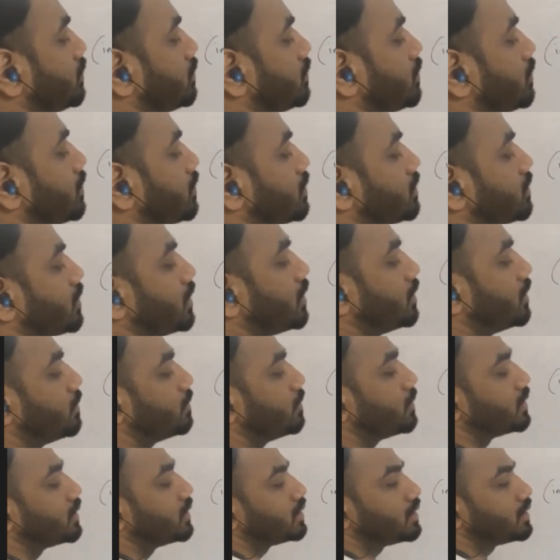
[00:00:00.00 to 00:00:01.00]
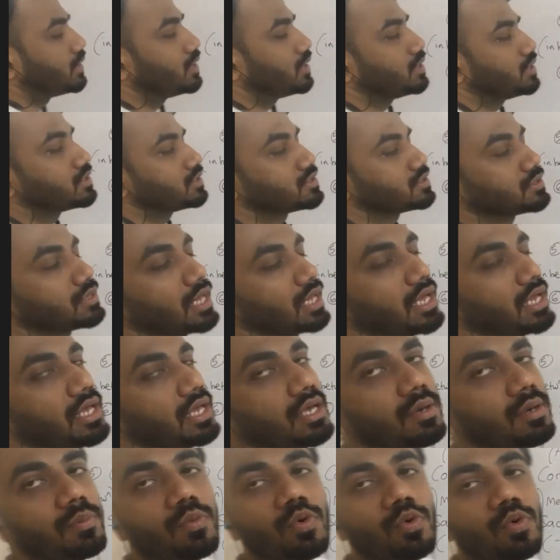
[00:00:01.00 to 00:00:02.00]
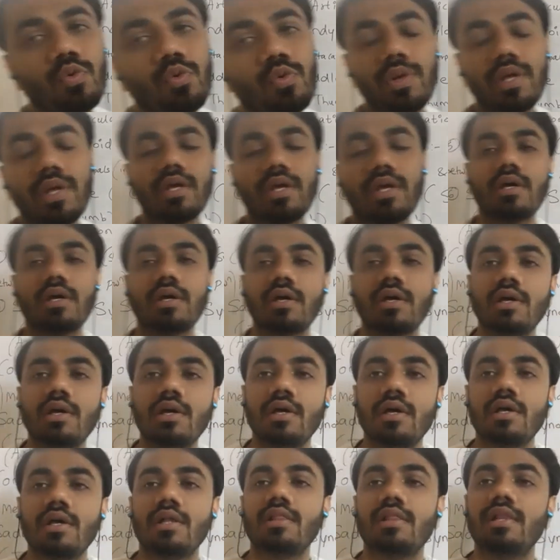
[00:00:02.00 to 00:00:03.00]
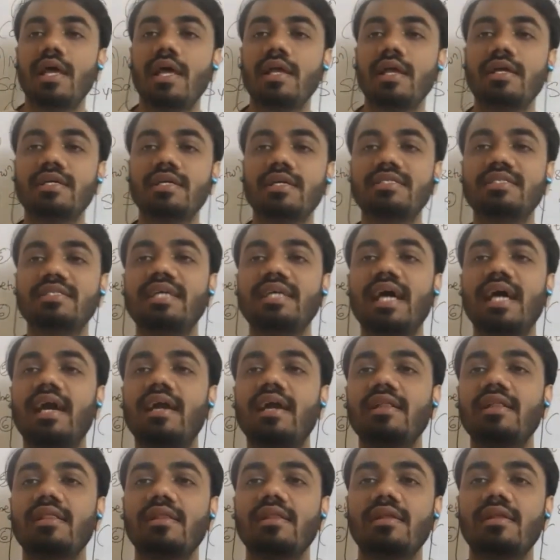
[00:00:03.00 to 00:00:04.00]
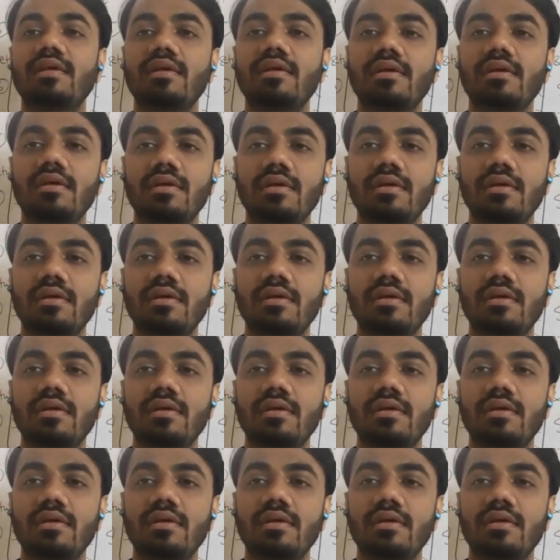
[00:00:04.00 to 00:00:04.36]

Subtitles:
Your thumb is like moving like a saddle.